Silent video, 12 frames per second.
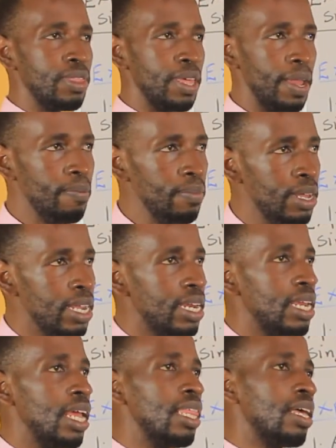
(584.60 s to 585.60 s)
them,
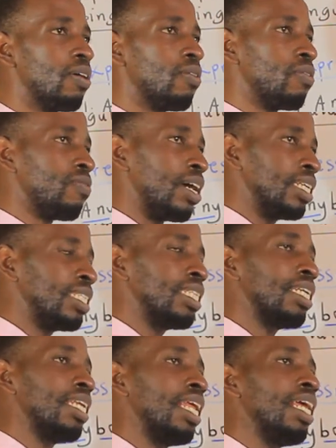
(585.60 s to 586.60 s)
neither of
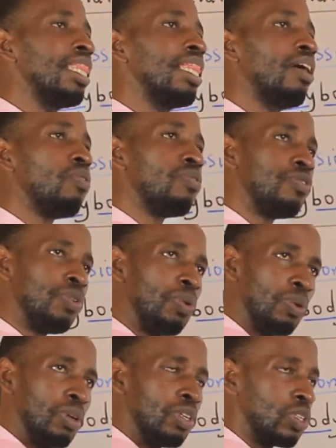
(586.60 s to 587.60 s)
us, neither of you.
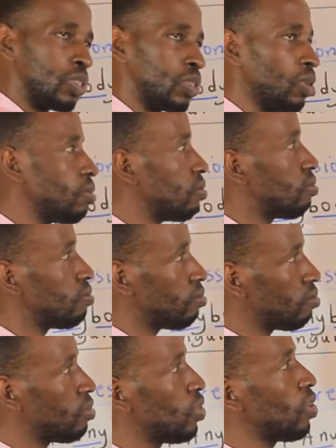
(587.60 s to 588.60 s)
So
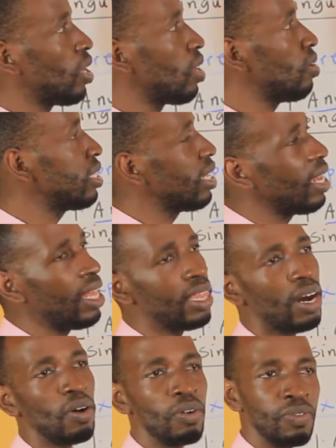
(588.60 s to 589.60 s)
you cannot say
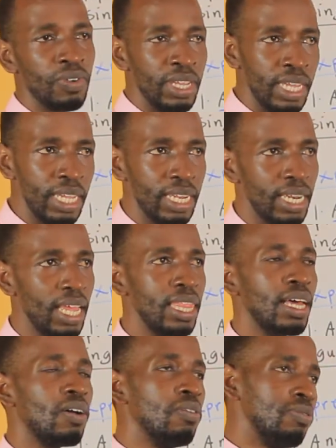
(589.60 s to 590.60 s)
neither of he,
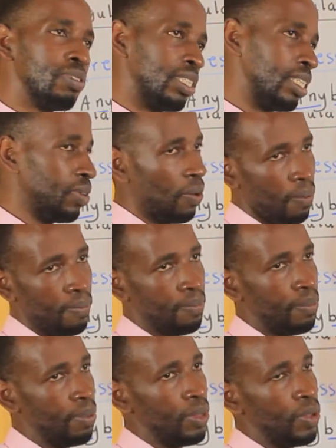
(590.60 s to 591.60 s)
neither of she. No.
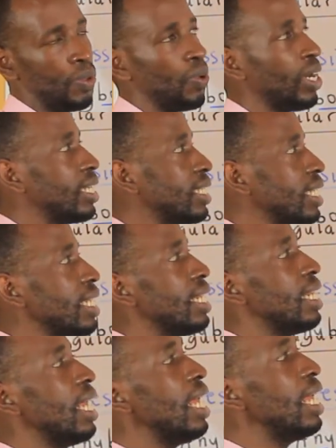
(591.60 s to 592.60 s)
You can say
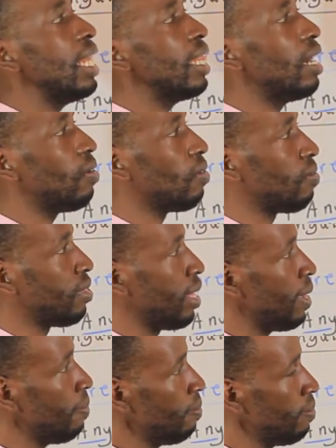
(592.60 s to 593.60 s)
neither of
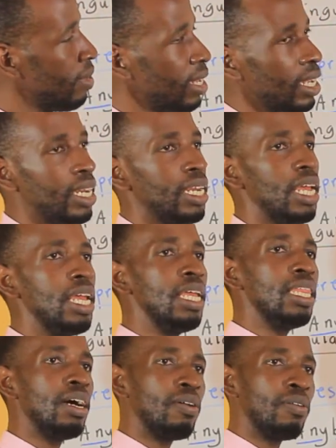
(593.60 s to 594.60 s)
them,
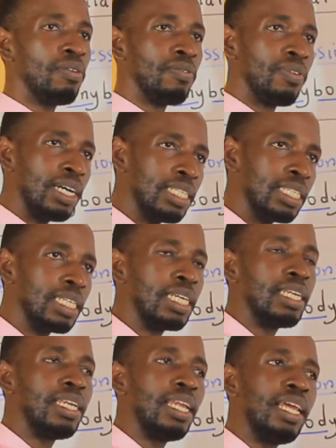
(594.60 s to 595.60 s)
neither of us,
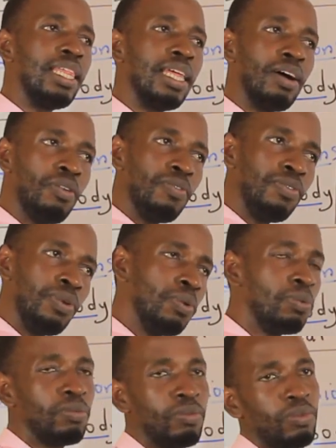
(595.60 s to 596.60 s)
neither of
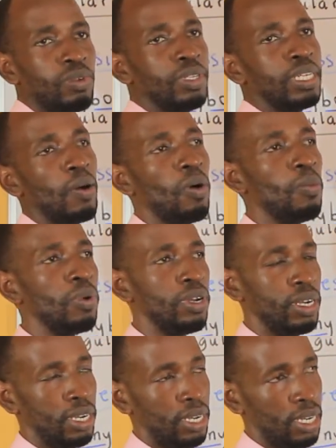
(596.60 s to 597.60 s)
you. Those are common
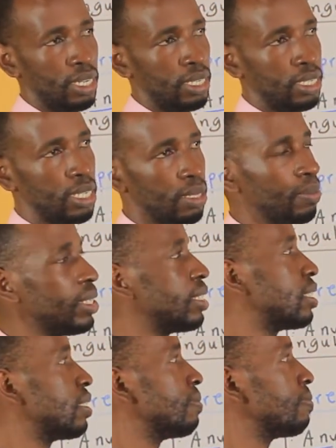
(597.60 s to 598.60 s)

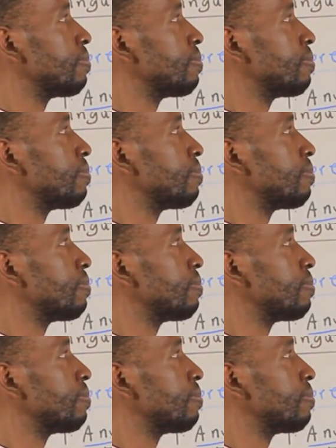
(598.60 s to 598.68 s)
statements.